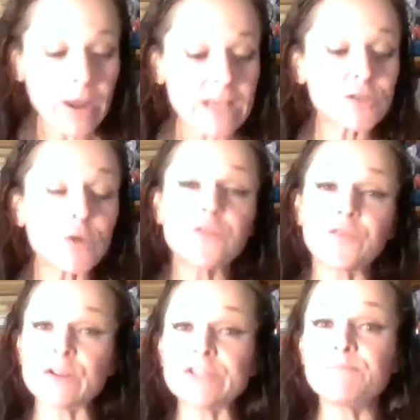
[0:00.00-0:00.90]
right, so the
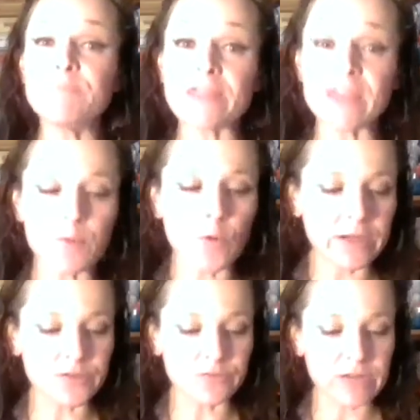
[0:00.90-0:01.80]
first myth I'm
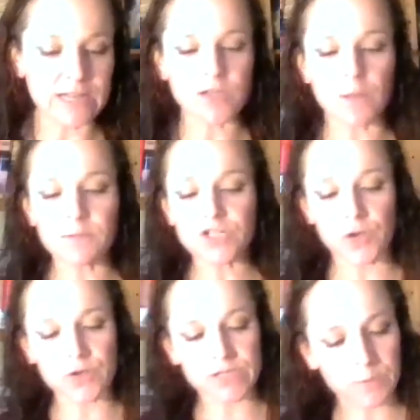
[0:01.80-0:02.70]
going to read, and so I'm going to
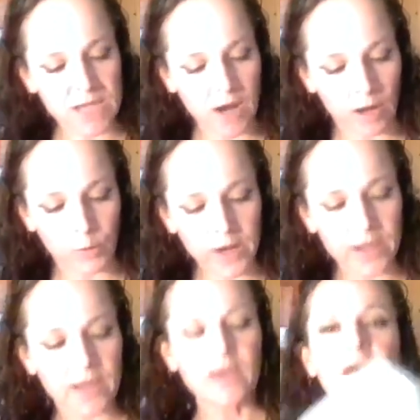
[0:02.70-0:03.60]
show you some of the artwork.